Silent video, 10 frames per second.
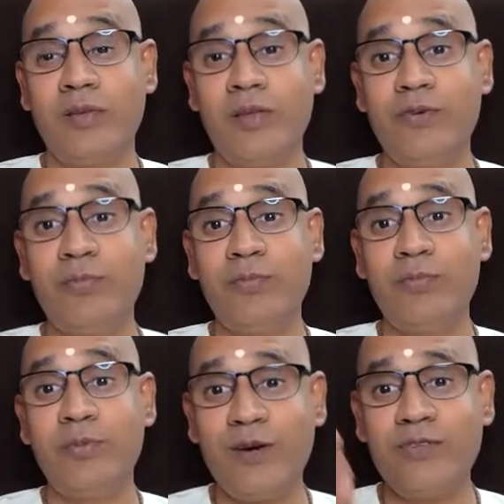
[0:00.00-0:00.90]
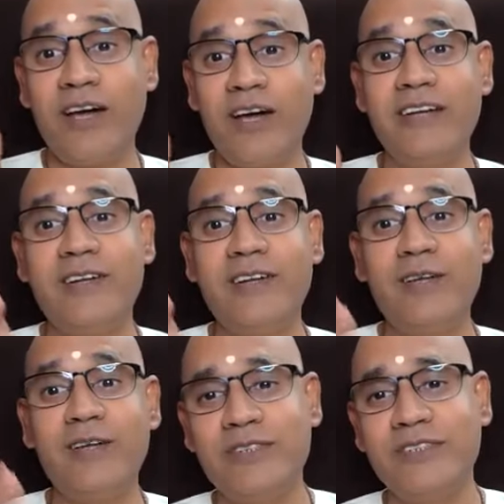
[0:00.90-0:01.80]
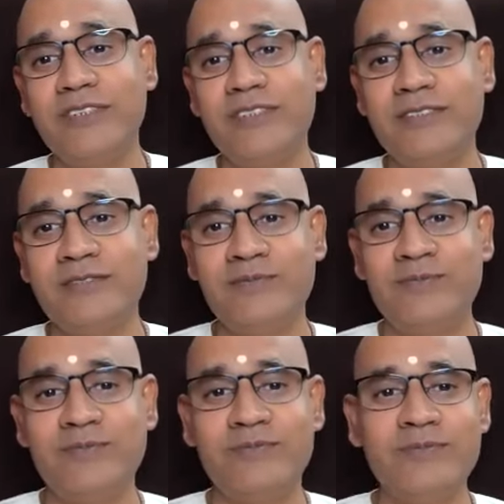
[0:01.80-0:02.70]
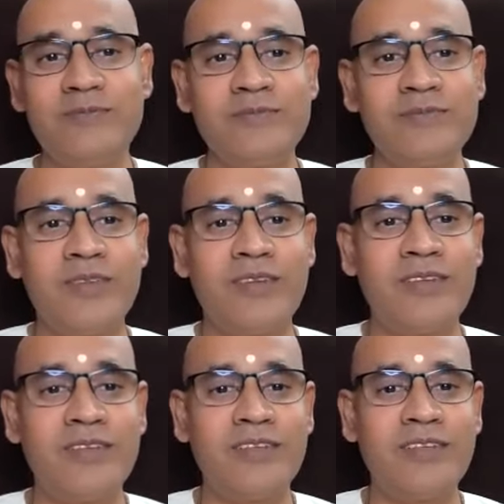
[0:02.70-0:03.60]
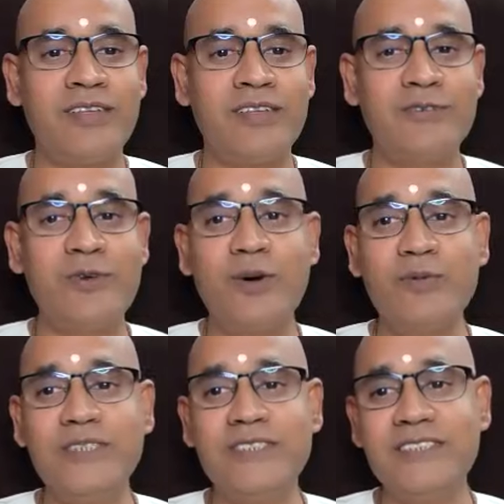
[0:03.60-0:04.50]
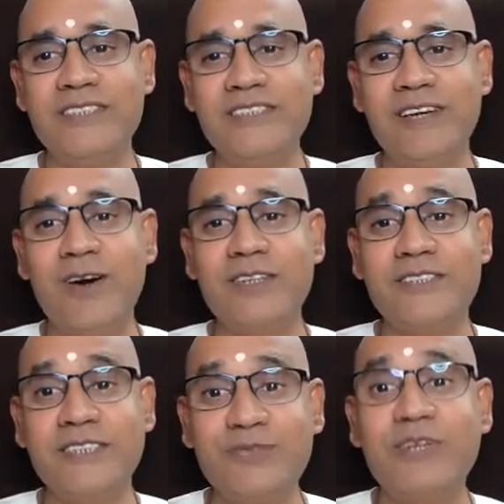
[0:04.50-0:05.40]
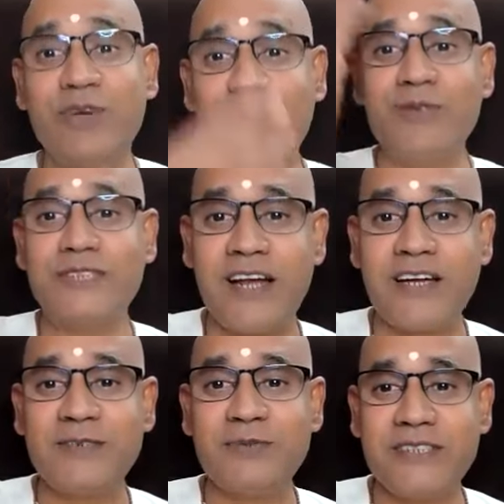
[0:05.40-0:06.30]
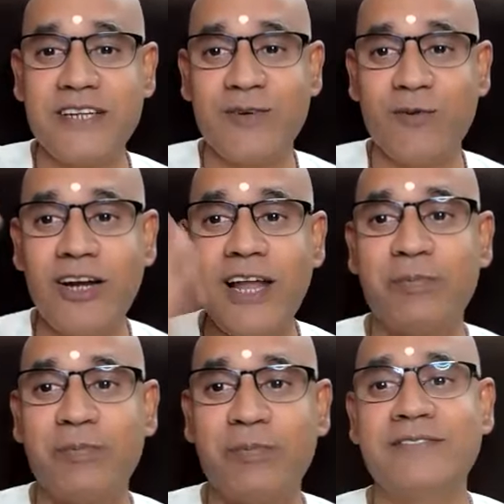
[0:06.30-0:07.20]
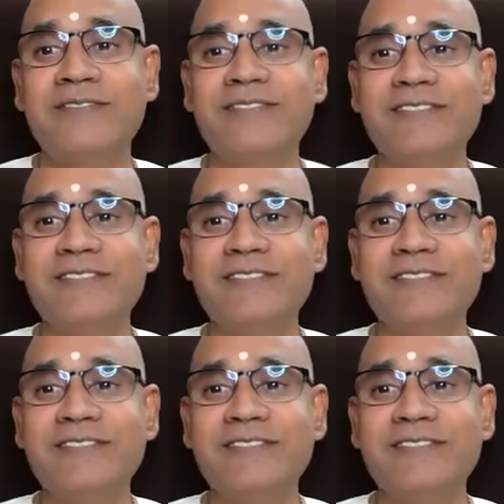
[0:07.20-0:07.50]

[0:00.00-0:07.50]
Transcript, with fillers: if a person of the height of um, Swamiji or uh, six feet fellow starts measuring, what will happen?